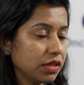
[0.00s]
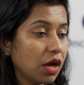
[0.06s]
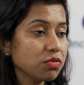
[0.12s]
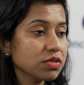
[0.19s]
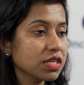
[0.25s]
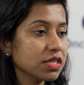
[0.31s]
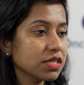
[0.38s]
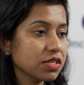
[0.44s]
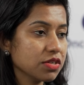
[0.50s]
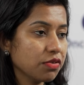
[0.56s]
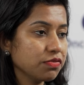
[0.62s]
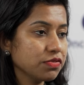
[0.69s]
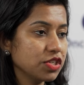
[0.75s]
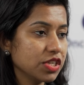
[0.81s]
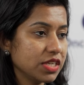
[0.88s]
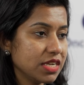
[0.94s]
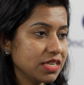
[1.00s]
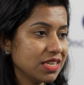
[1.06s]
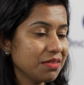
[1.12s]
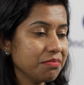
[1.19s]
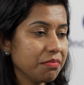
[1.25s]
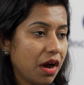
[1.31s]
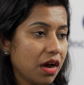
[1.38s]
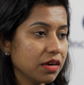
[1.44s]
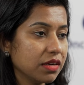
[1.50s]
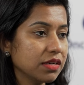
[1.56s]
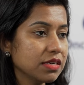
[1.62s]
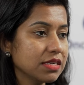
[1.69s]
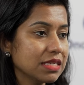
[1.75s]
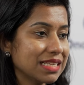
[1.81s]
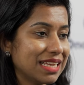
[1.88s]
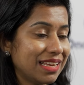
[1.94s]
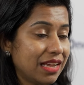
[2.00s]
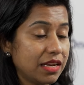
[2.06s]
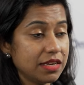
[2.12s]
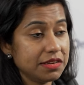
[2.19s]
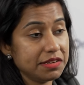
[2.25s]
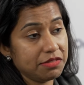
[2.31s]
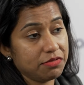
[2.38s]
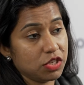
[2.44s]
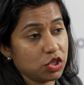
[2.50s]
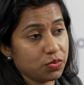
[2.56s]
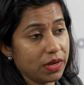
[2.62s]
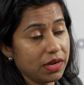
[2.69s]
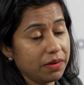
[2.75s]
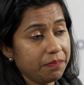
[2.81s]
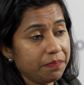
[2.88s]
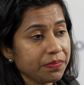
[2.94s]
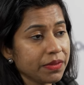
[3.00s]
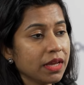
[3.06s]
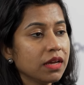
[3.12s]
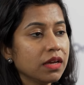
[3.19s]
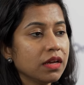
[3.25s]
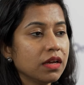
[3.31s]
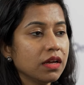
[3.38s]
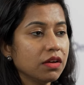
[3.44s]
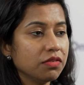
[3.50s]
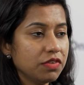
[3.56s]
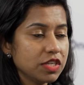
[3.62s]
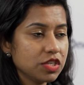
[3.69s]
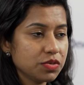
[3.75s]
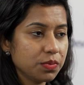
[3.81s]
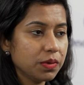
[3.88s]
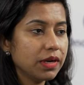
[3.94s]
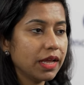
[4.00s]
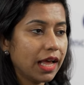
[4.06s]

thousands of genetic markers in an individual, which would